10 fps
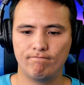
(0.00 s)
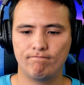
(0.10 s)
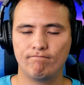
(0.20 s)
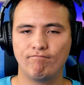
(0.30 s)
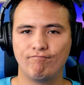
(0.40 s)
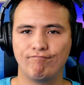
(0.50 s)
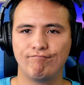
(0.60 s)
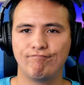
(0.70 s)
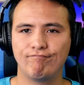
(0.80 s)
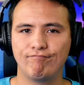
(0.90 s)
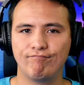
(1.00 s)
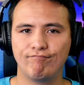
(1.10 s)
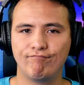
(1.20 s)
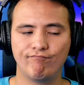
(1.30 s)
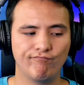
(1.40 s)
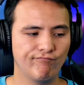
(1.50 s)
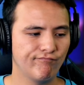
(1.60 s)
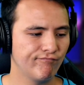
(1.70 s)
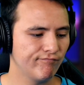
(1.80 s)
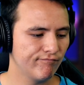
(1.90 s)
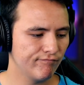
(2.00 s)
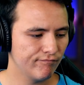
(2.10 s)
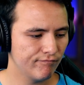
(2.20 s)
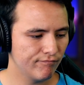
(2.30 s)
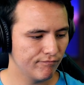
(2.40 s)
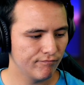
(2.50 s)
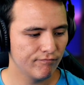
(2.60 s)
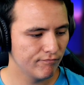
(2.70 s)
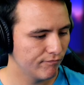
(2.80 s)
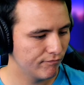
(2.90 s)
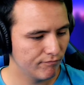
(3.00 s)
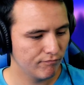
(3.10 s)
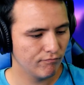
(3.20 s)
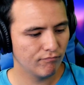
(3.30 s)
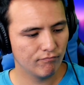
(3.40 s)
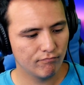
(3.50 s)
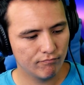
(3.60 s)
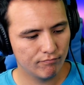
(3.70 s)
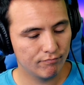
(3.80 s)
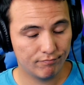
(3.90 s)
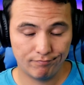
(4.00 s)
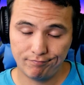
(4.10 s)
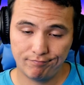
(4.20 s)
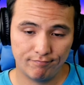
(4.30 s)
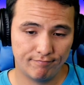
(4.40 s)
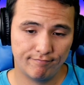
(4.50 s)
(silence)